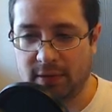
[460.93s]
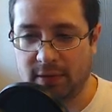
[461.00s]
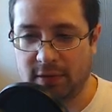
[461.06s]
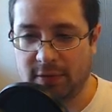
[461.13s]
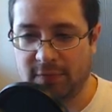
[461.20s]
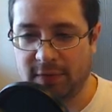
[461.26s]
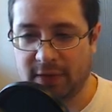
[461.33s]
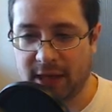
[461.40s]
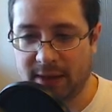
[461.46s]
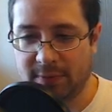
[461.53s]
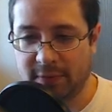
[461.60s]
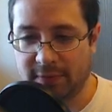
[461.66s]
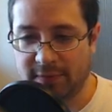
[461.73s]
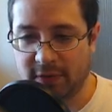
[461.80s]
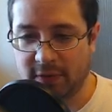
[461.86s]
So for
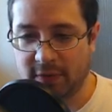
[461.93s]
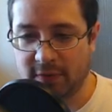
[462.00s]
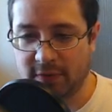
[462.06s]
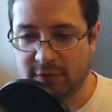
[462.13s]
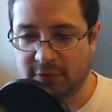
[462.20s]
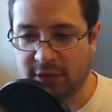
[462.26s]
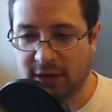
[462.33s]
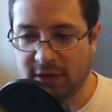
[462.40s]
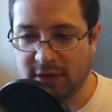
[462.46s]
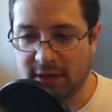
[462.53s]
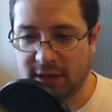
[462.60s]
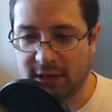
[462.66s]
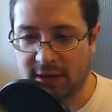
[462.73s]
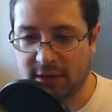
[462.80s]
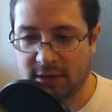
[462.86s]
example, if you try to
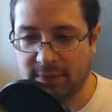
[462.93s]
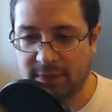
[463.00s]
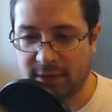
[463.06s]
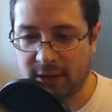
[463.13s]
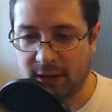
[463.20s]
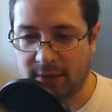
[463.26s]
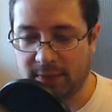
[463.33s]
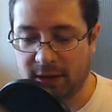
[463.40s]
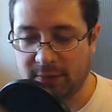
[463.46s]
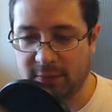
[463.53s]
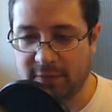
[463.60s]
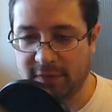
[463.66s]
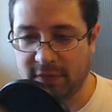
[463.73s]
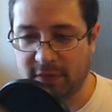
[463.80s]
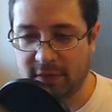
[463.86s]
set something up like
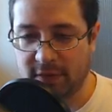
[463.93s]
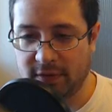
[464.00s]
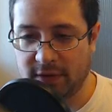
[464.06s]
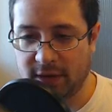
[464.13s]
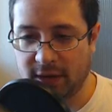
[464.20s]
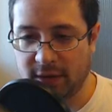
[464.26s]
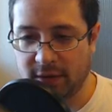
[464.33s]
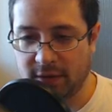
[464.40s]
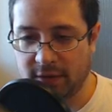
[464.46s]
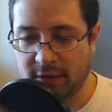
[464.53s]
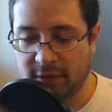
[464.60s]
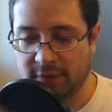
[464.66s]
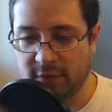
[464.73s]
moving the